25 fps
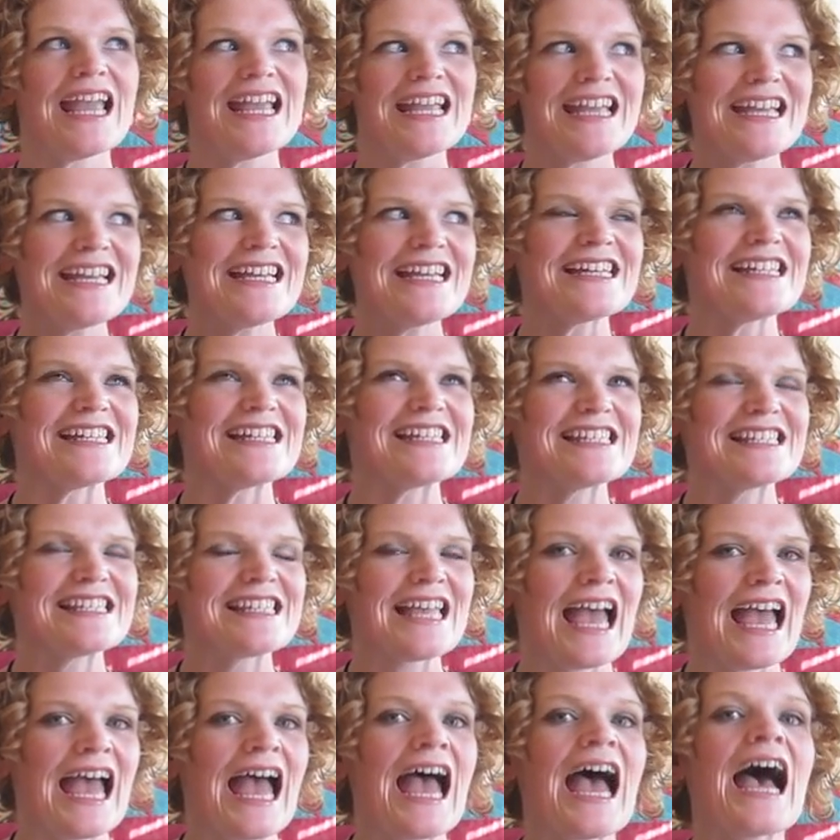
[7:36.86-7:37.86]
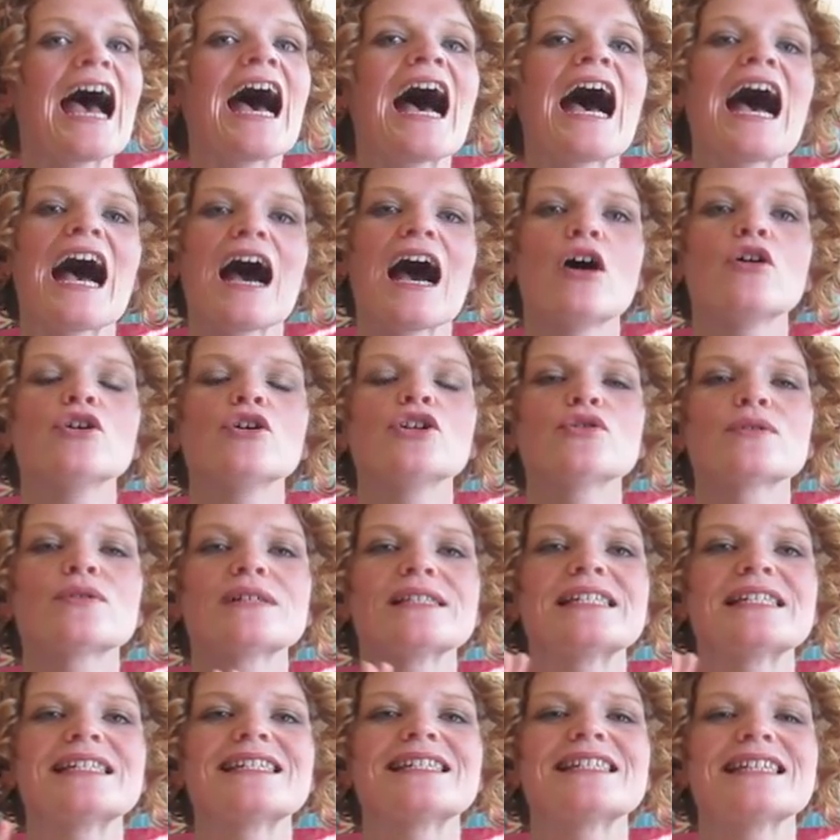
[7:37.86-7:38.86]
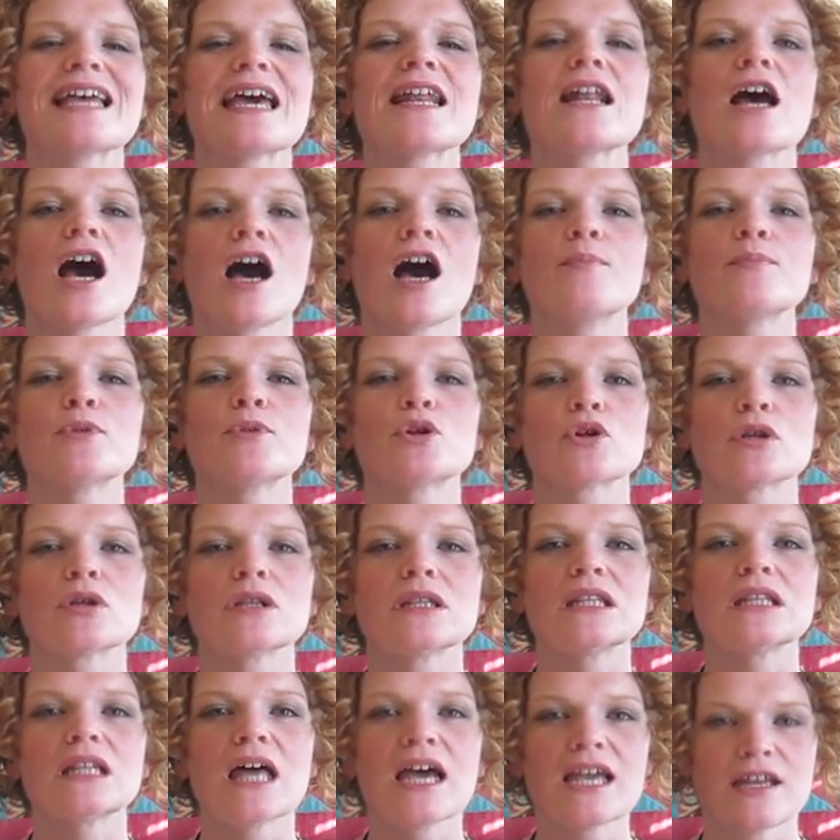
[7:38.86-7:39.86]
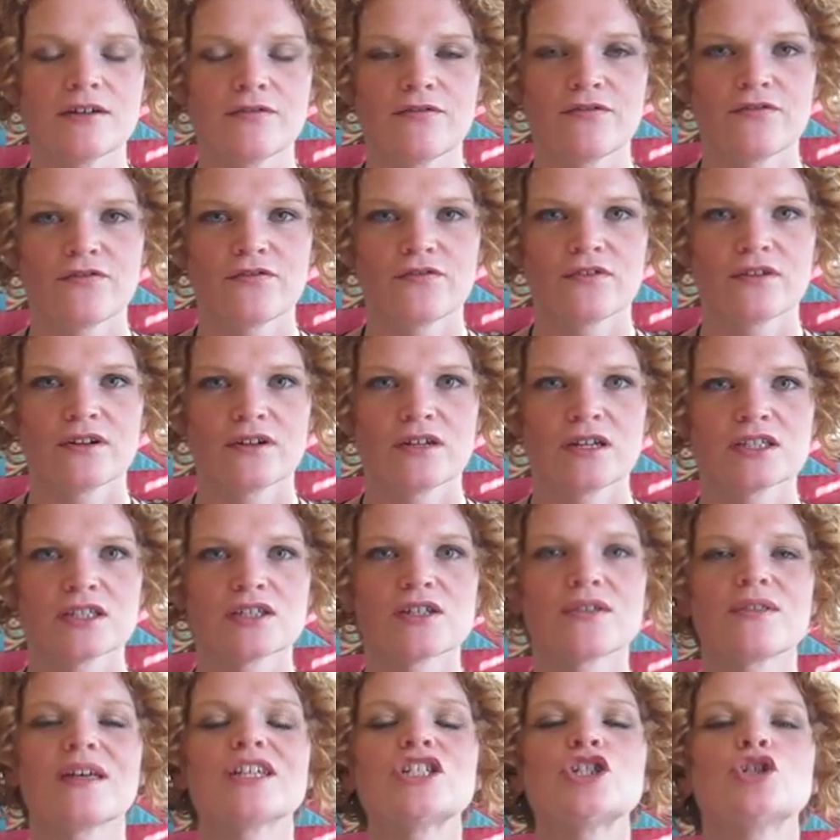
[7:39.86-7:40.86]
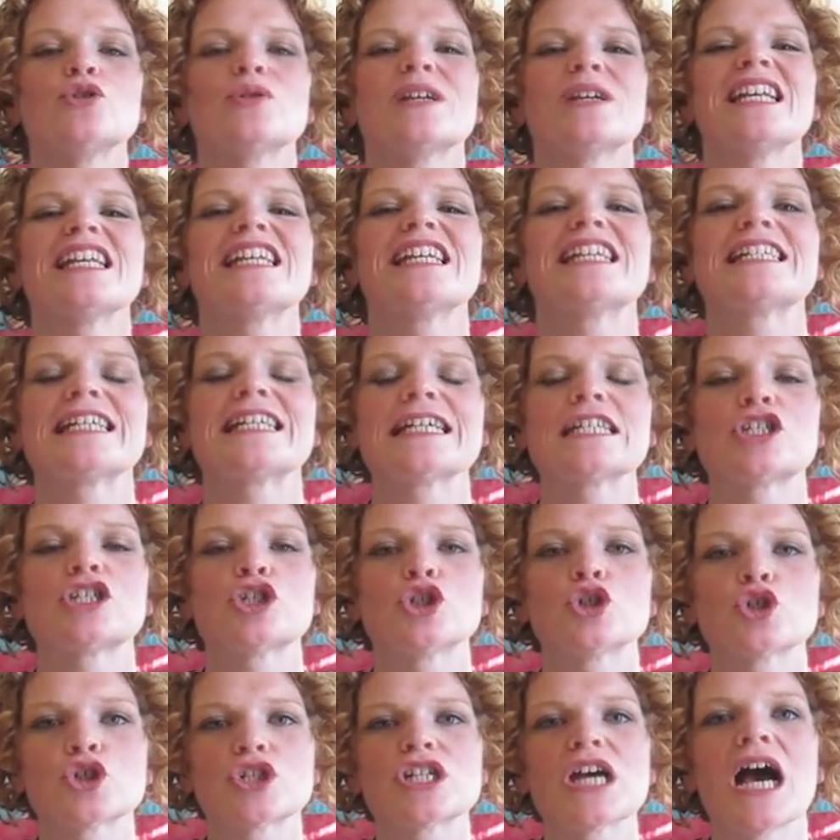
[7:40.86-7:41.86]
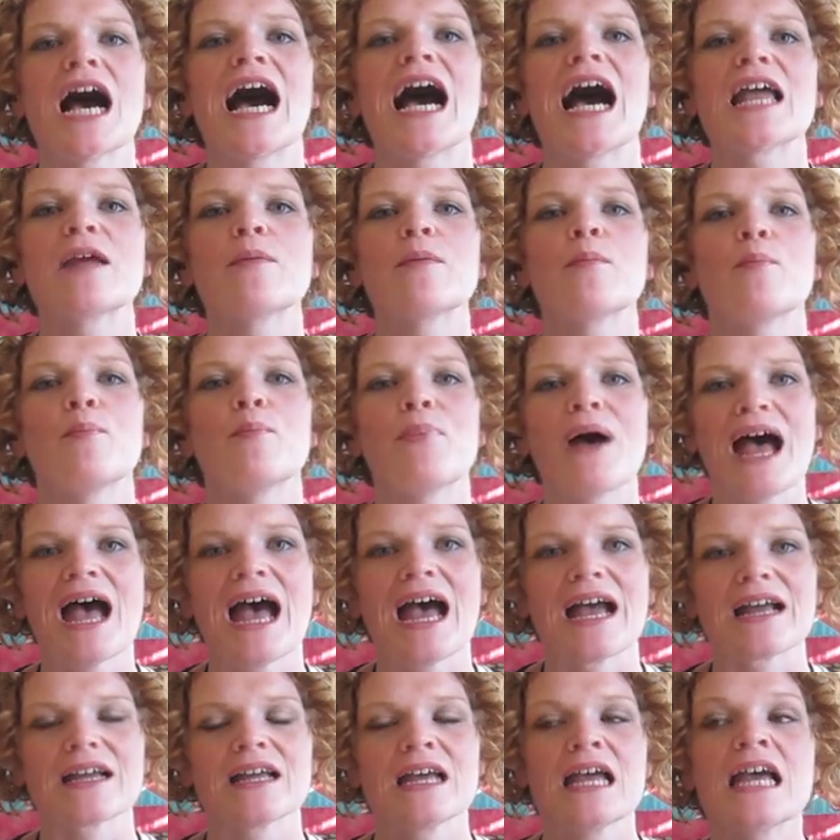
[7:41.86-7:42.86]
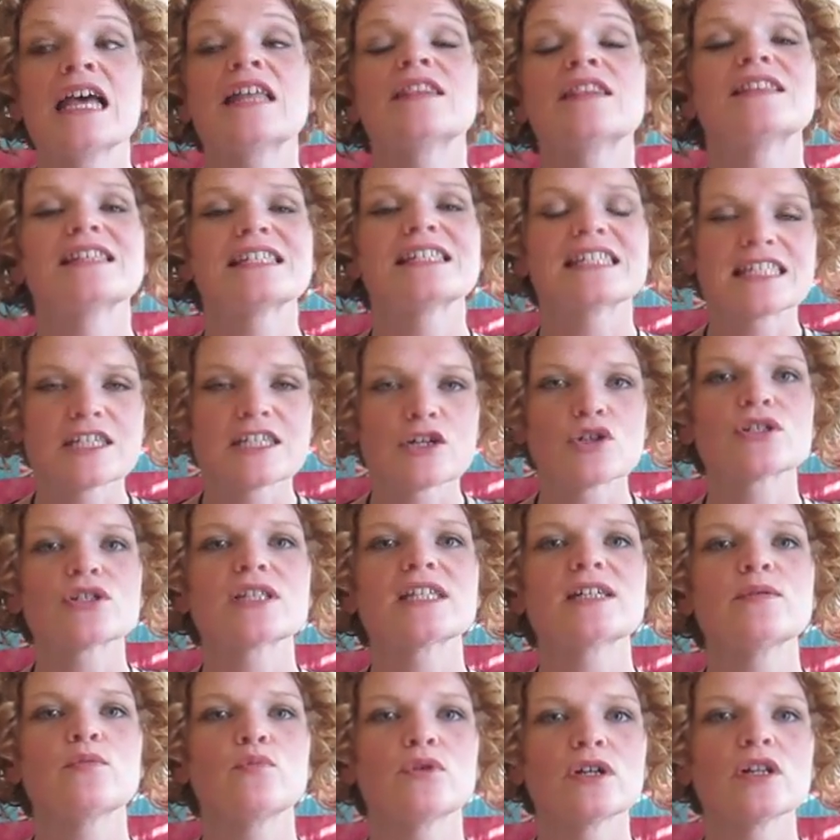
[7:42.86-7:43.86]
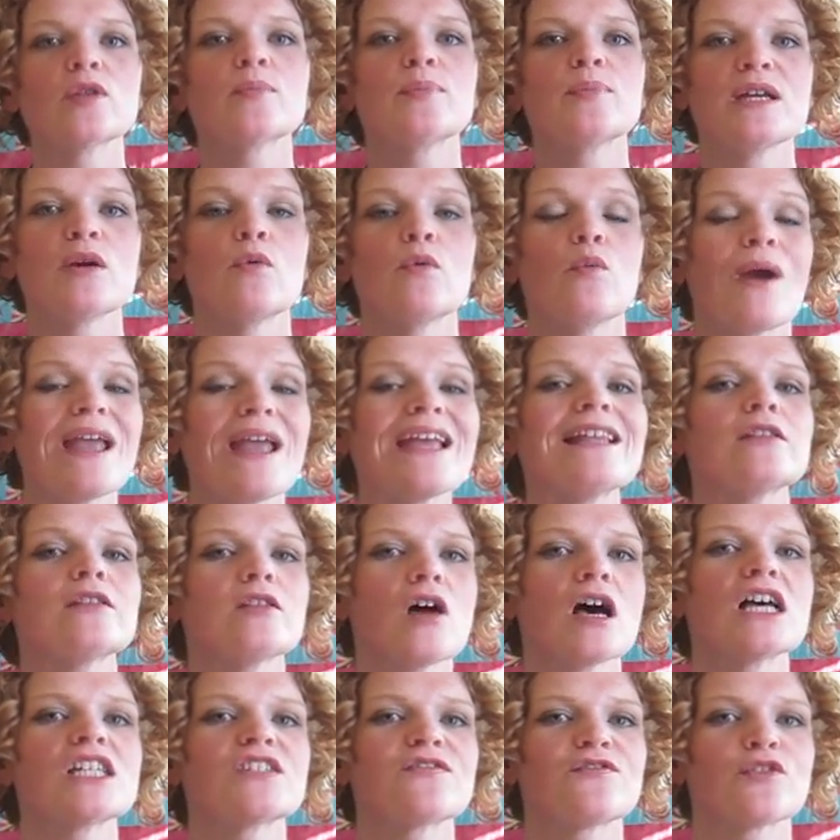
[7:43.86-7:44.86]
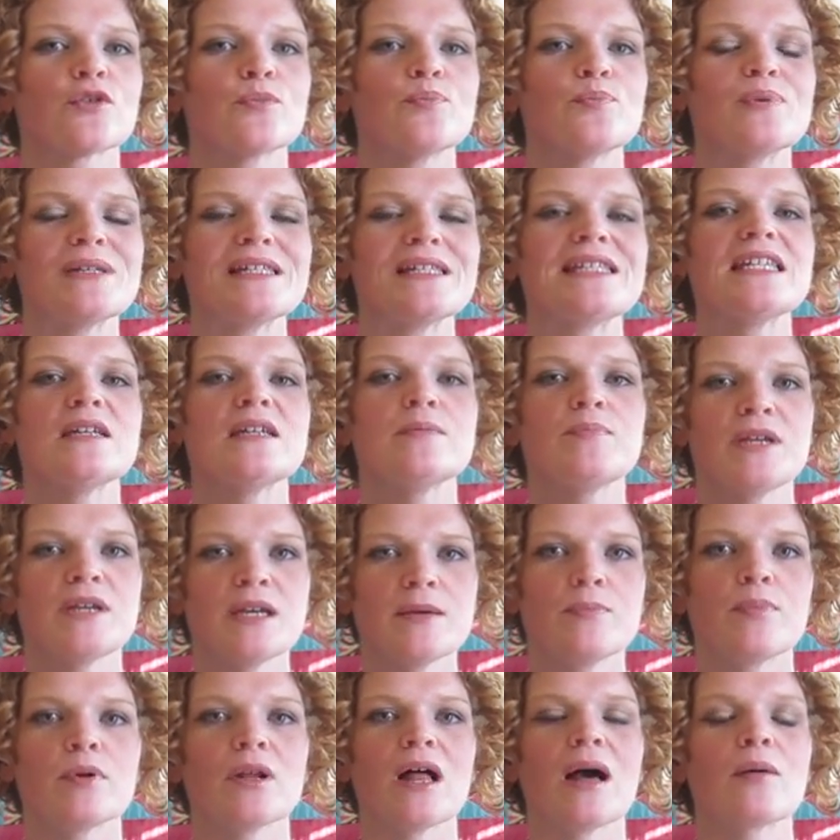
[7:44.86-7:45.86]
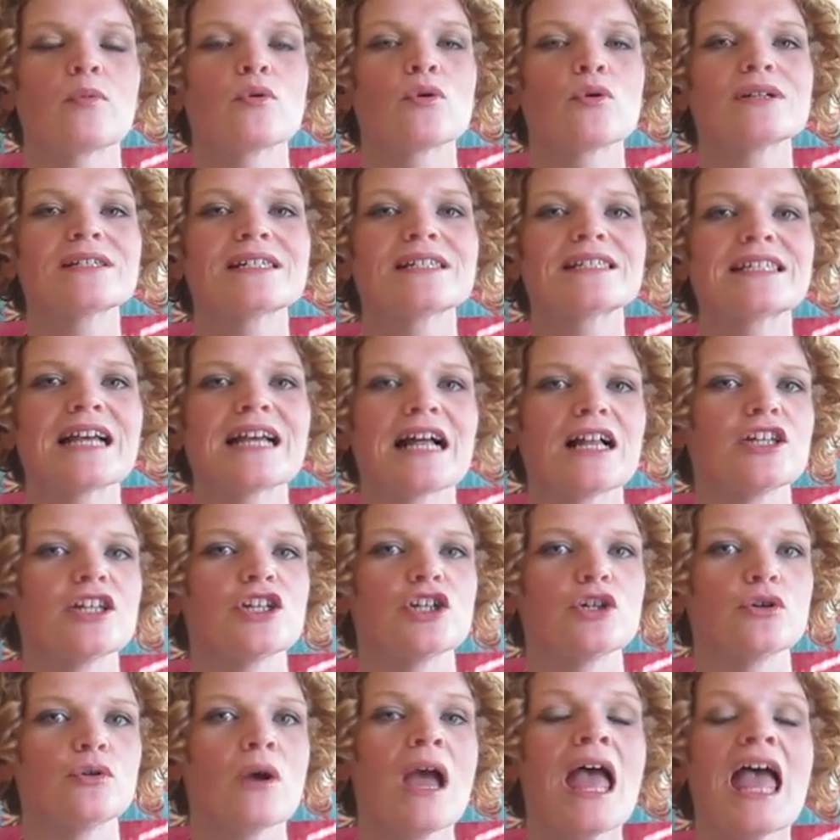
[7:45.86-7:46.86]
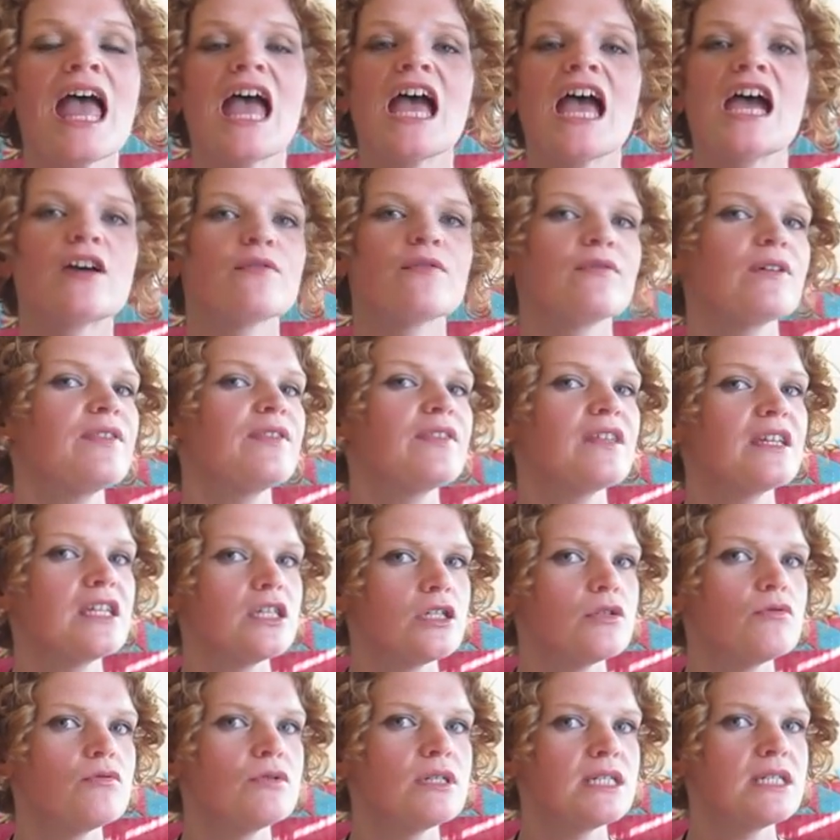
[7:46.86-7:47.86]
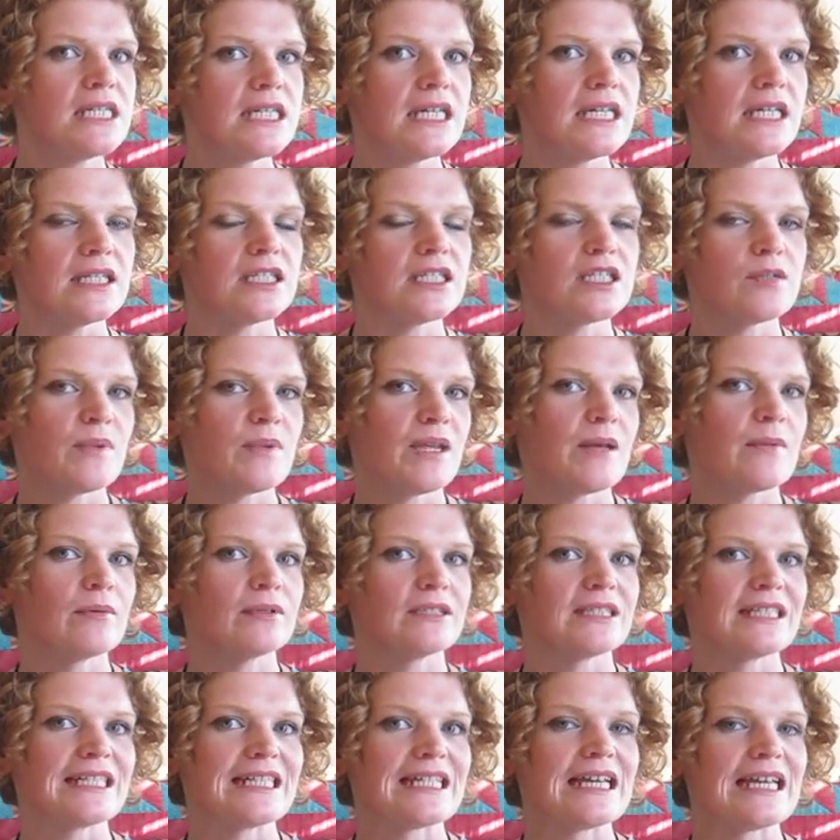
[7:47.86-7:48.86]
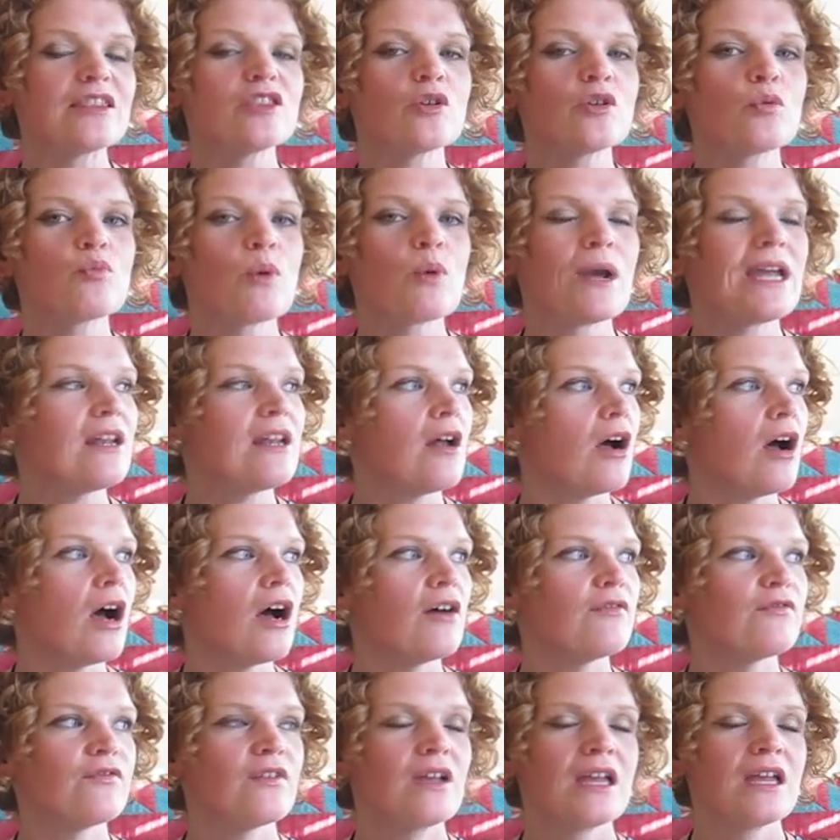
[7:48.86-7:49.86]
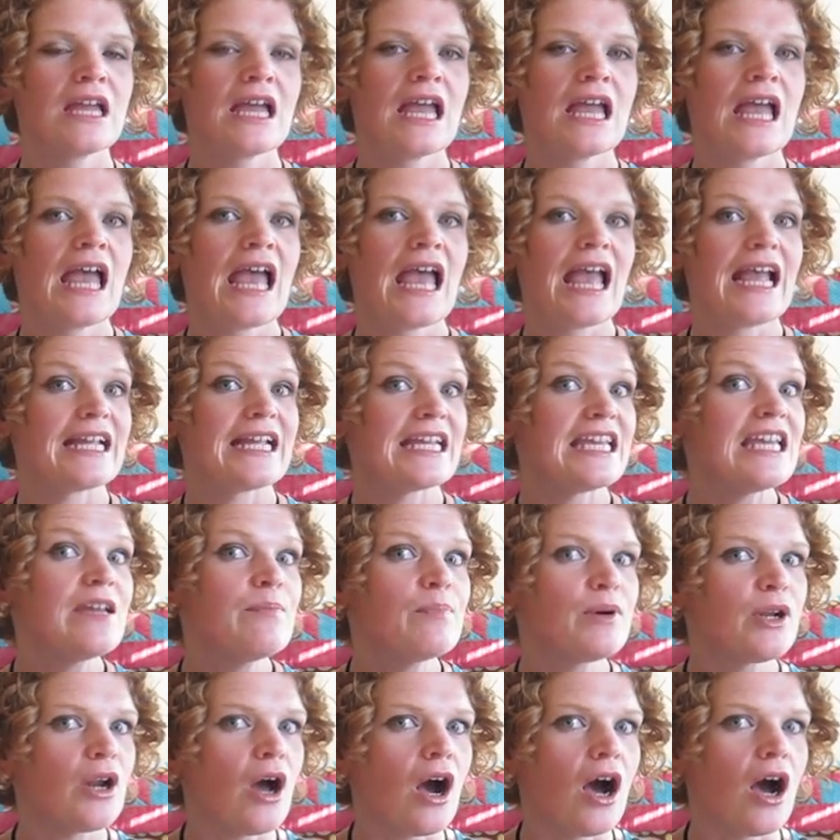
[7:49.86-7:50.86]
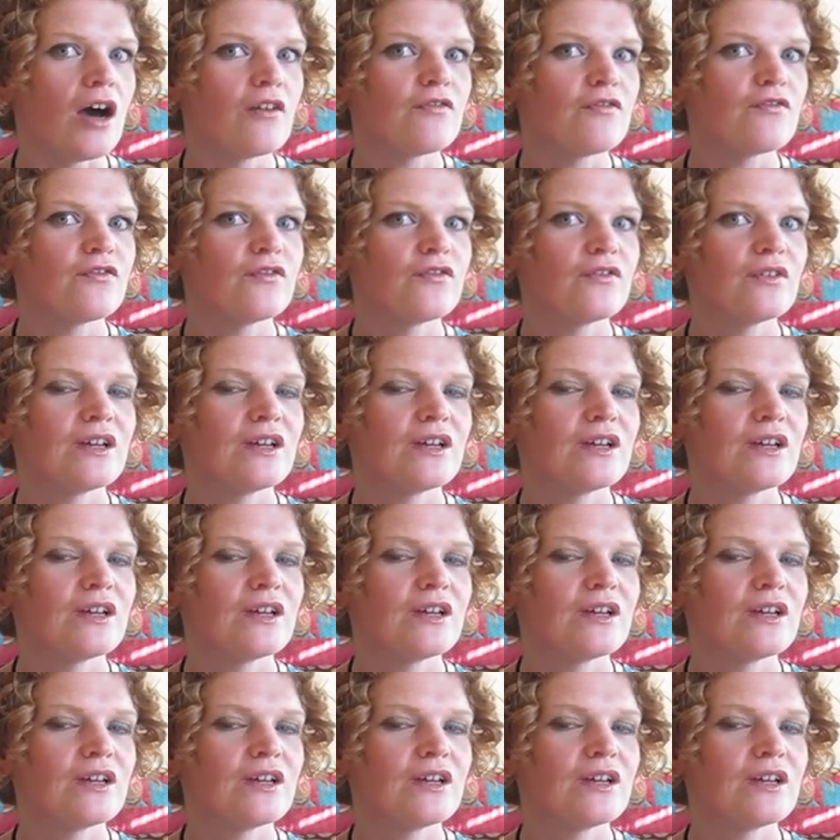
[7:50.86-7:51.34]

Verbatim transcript: is how you can set up your life so that you can get your time back. This seriously will be weight loss for busy people. I'm going to tell you everything you need to be able to get the weight off and keep it off,